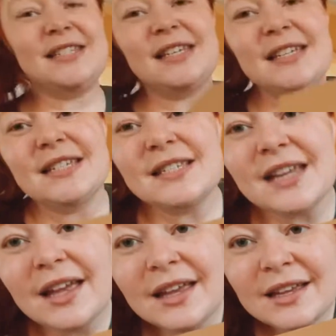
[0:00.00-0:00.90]
This
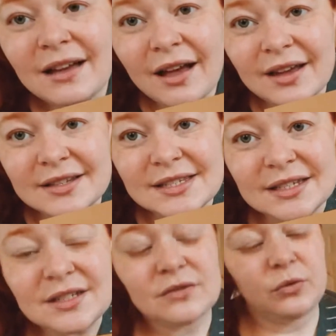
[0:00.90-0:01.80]
is
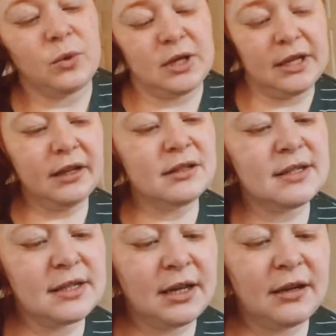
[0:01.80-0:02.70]
Scent of Woods